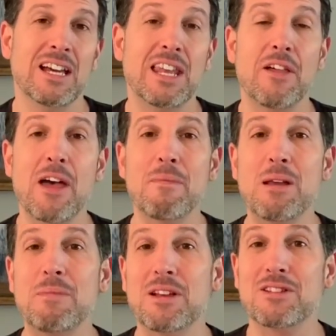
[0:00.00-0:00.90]
Now, that
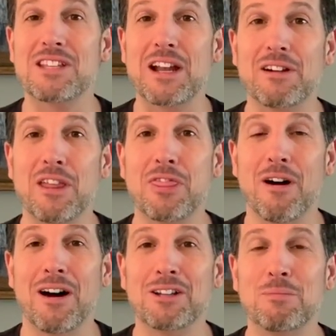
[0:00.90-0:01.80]
might be a scary
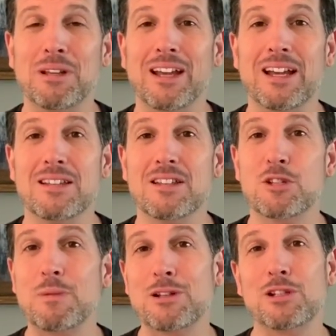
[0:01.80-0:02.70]
thought because,
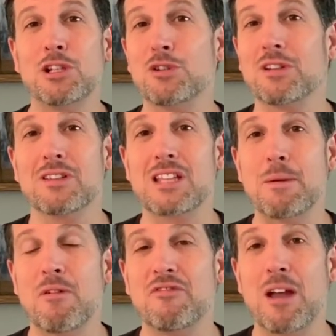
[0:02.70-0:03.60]
especially during this
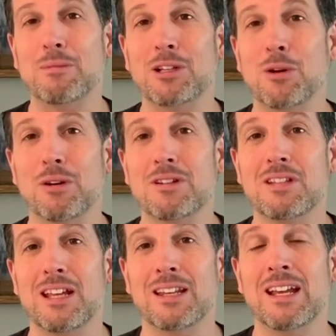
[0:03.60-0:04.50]
time of family
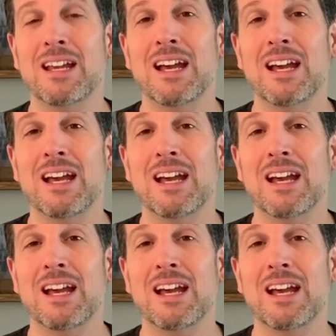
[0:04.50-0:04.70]
quarantine,